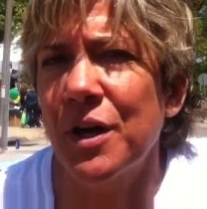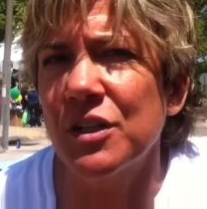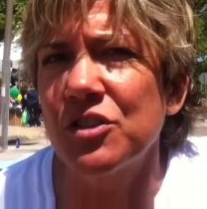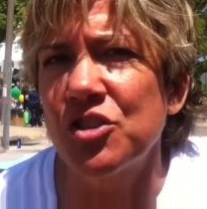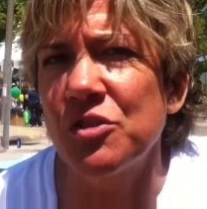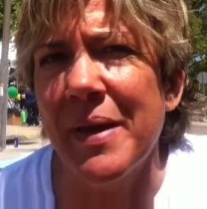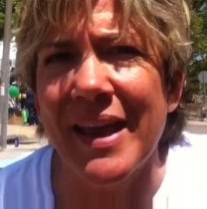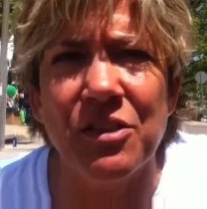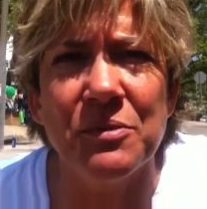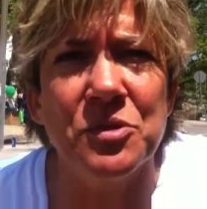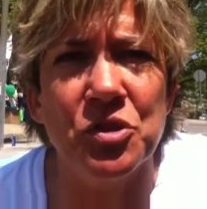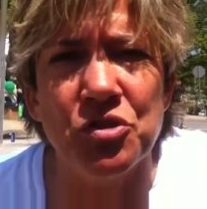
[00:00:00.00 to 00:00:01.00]
But to make
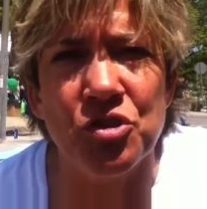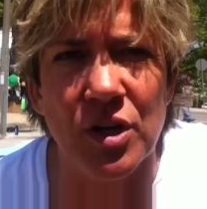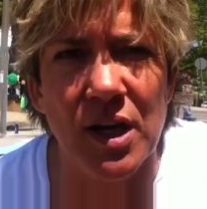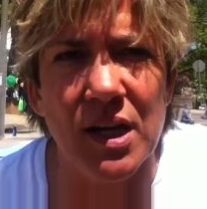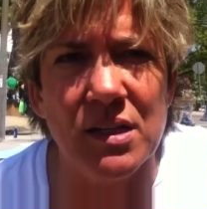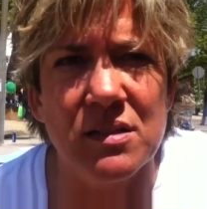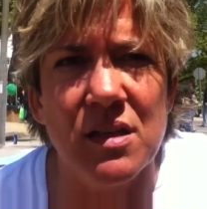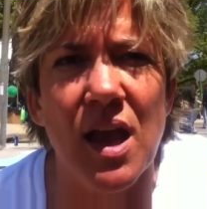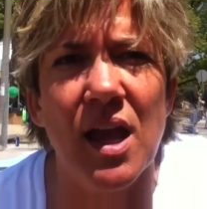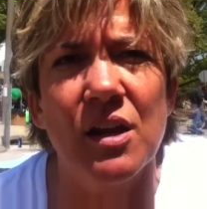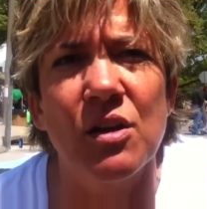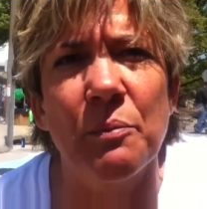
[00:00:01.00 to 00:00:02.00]
them do tricks
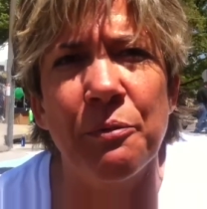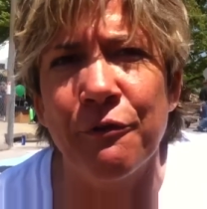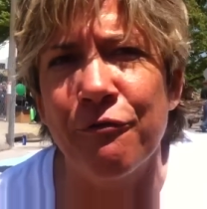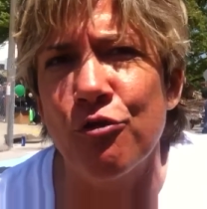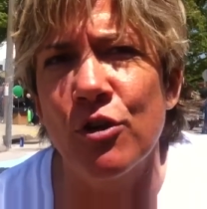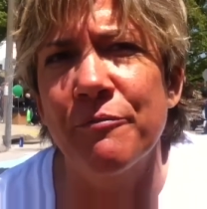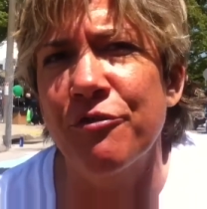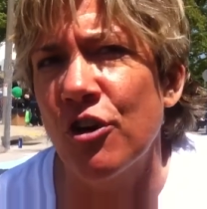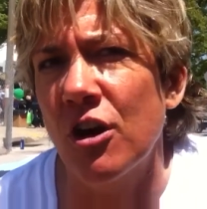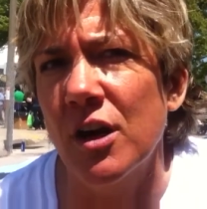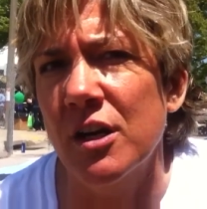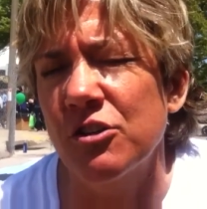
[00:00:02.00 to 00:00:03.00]
and perform for
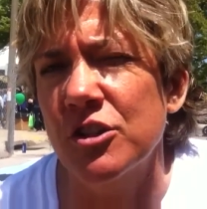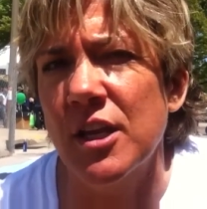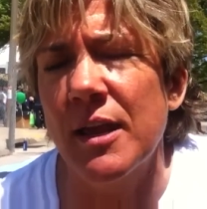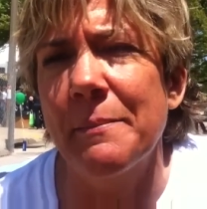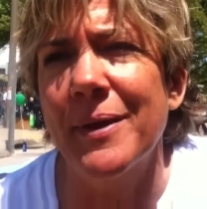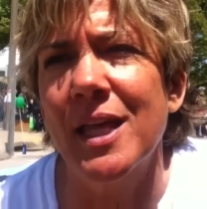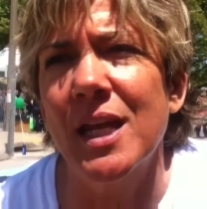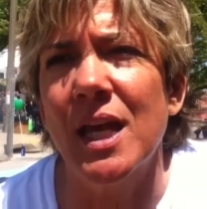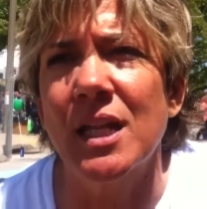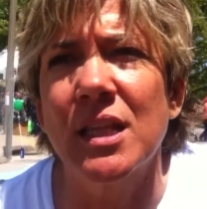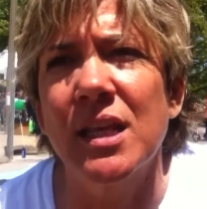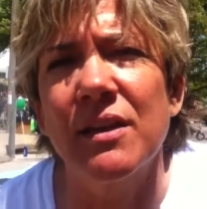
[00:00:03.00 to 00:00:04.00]
our entertainment
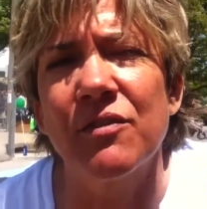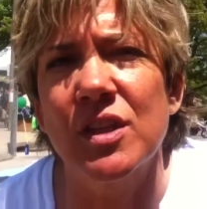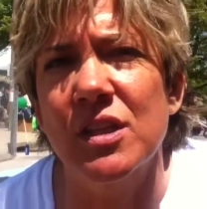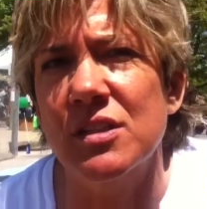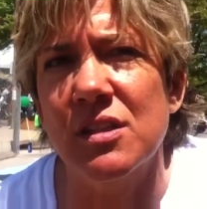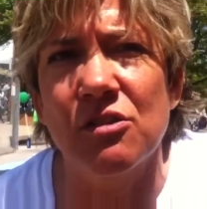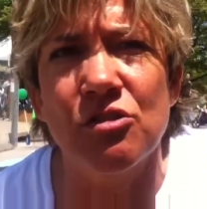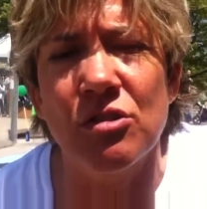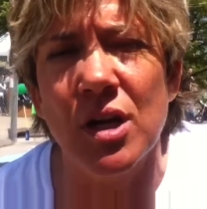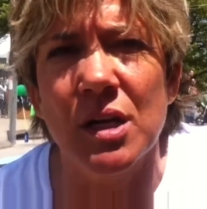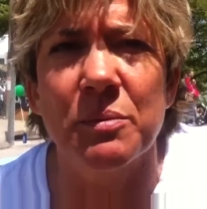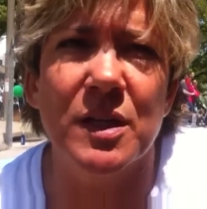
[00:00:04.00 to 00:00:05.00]
and live in these
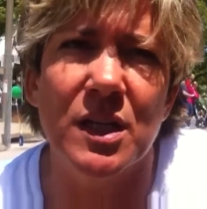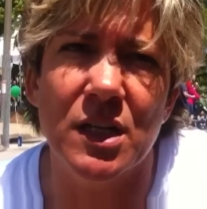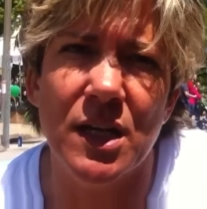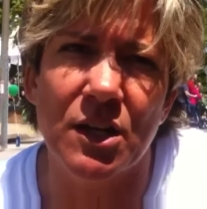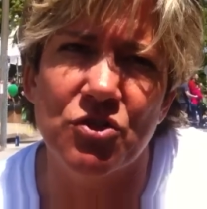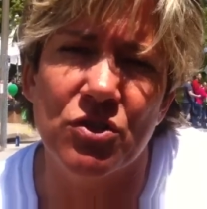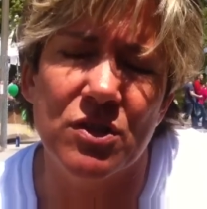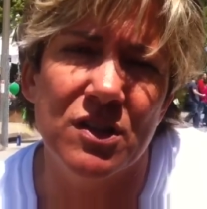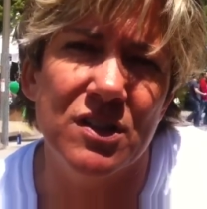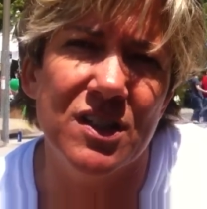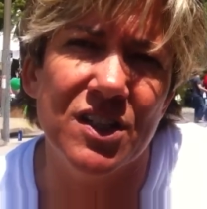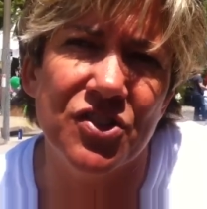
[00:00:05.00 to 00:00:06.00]
incredibly unnatural
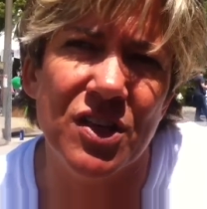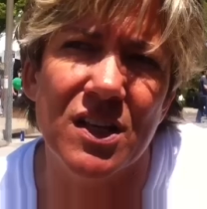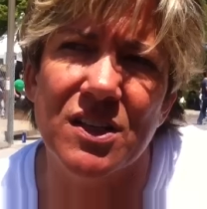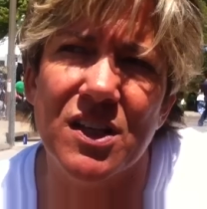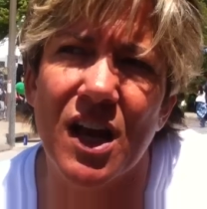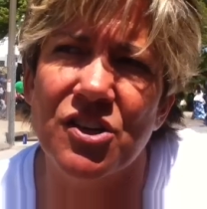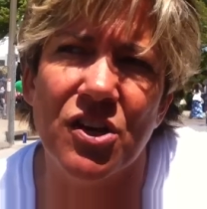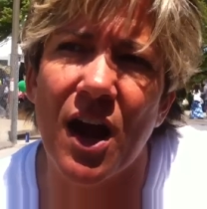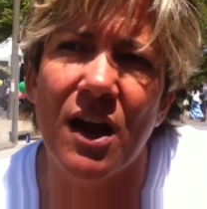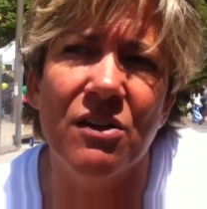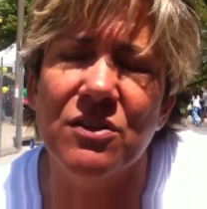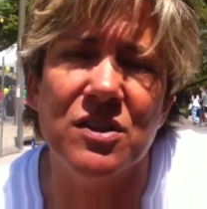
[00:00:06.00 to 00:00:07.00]
conditions, I,
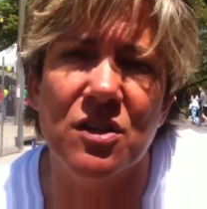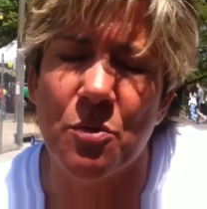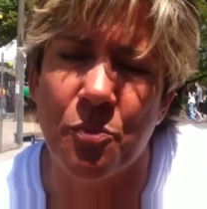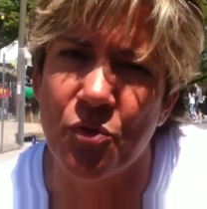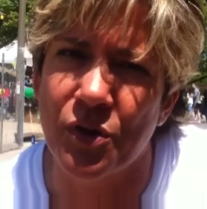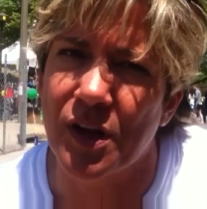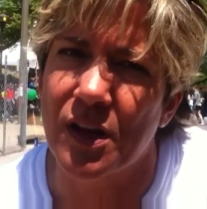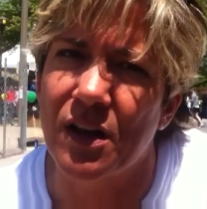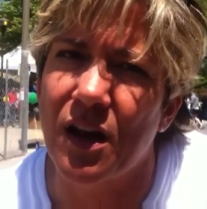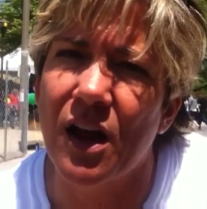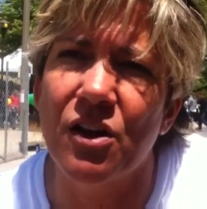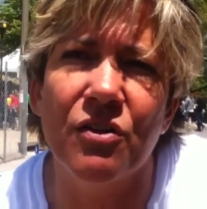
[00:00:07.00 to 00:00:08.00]
I don't see the point.
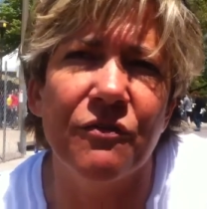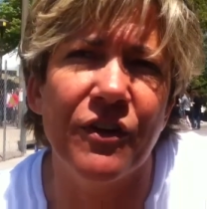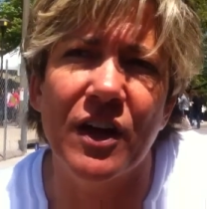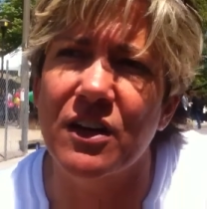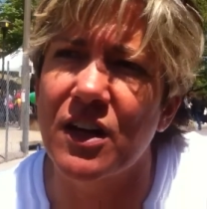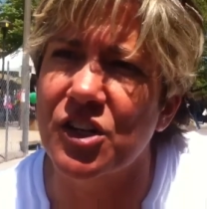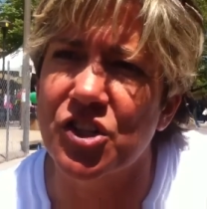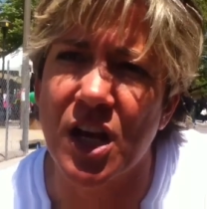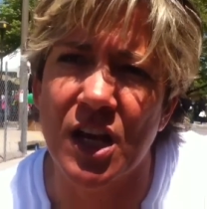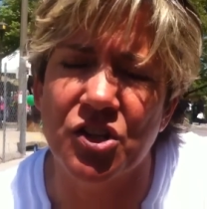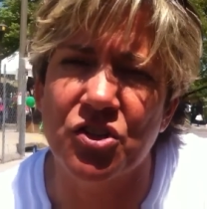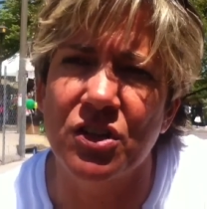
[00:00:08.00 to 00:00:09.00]
I don't find it
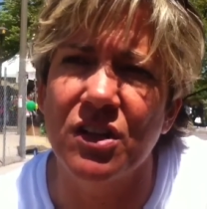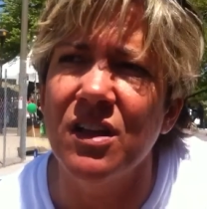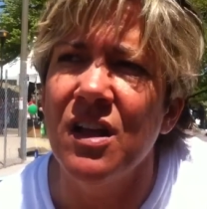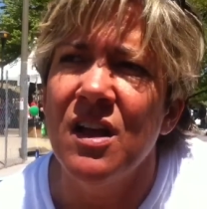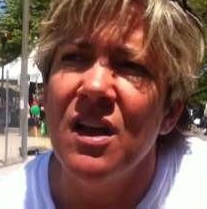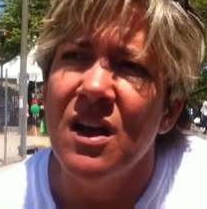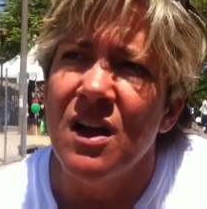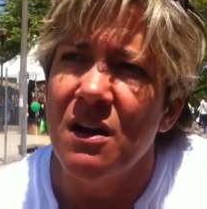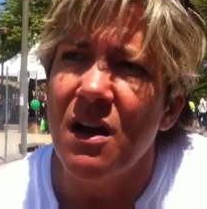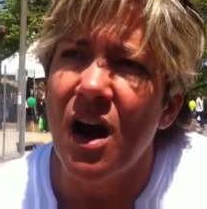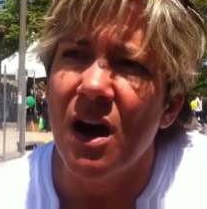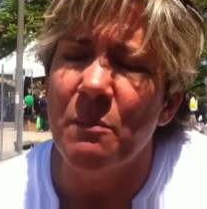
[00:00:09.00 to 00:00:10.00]
educational.
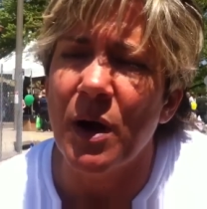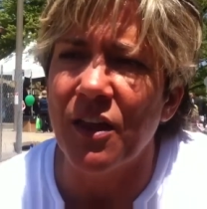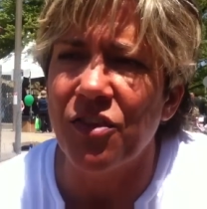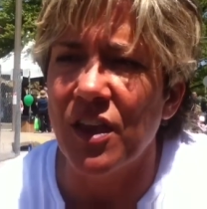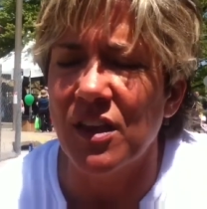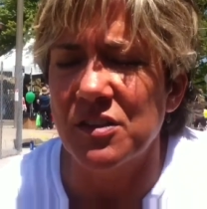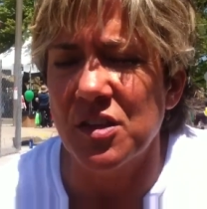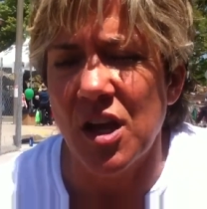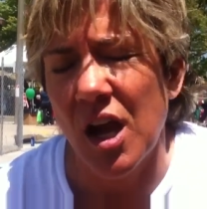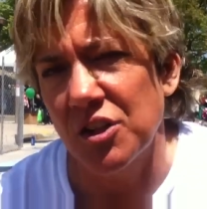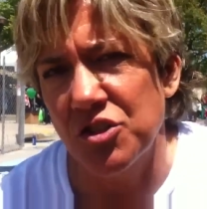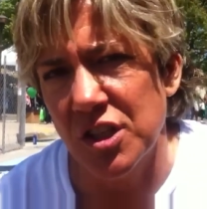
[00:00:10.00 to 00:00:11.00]
Um, I think it's a
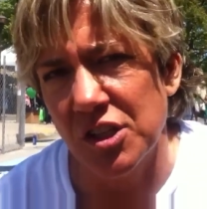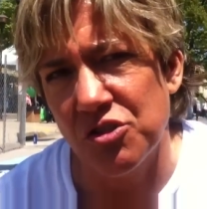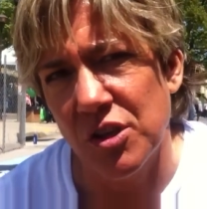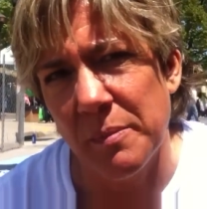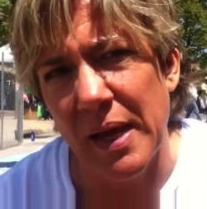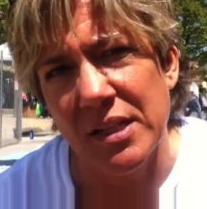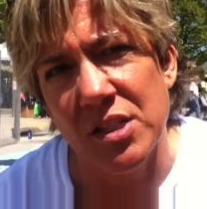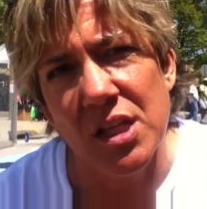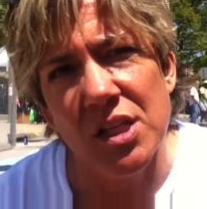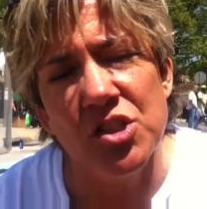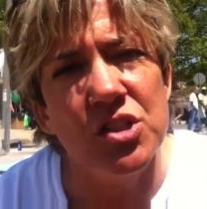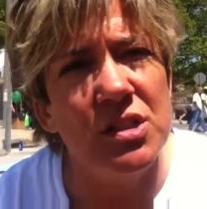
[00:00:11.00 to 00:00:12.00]
contradictory
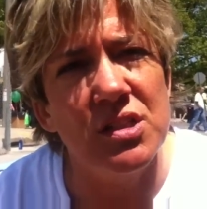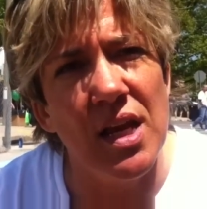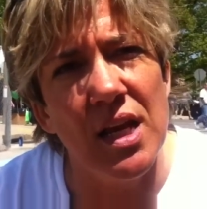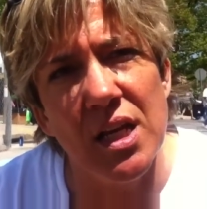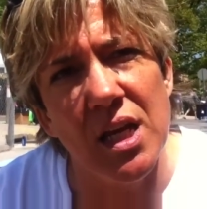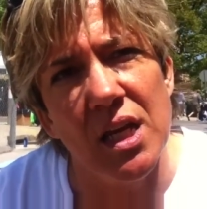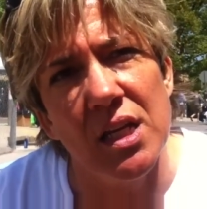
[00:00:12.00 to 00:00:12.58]
message to say to